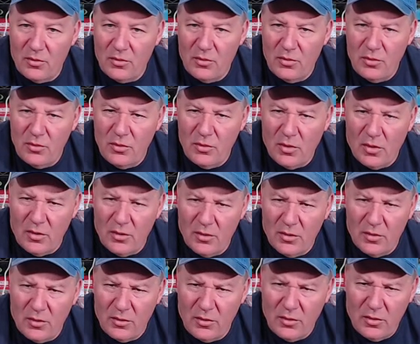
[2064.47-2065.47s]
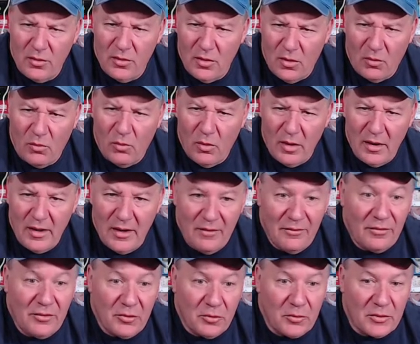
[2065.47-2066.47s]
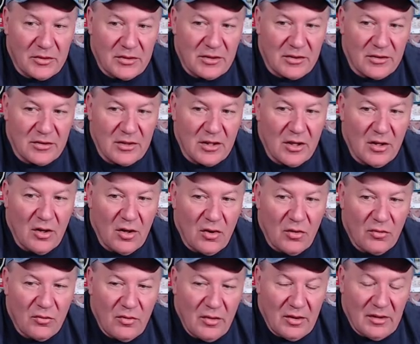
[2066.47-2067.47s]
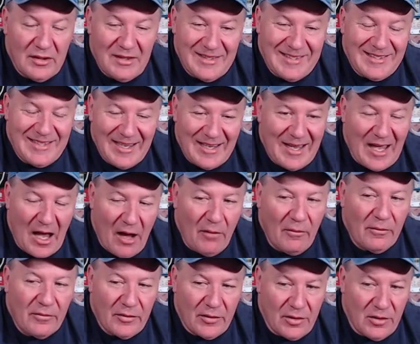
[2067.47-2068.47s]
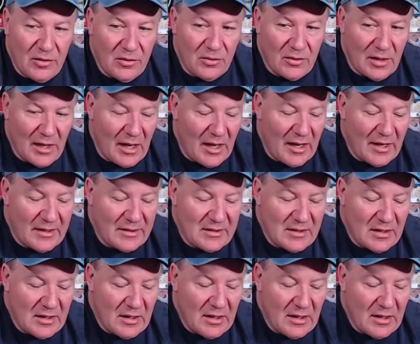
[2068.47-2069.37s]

who are, you know, what influencers really stick out for you guys